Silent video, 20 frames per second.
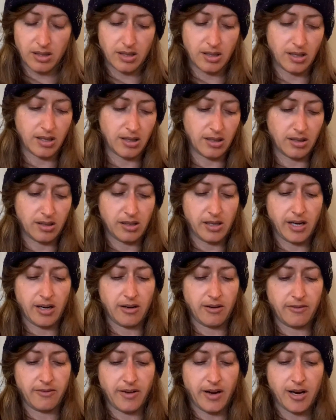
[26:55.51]
Can I get a
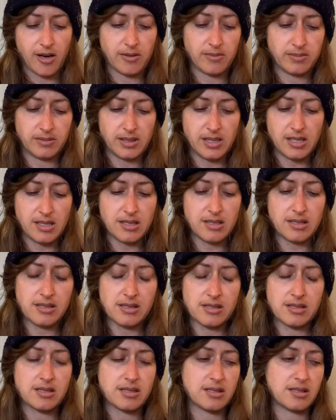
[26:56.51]
clarifier,
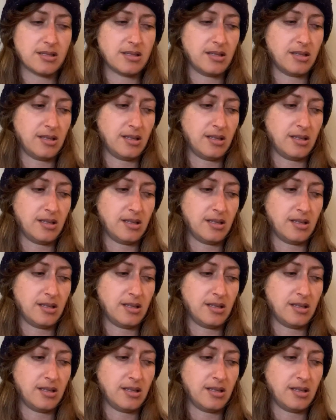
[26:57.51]
please?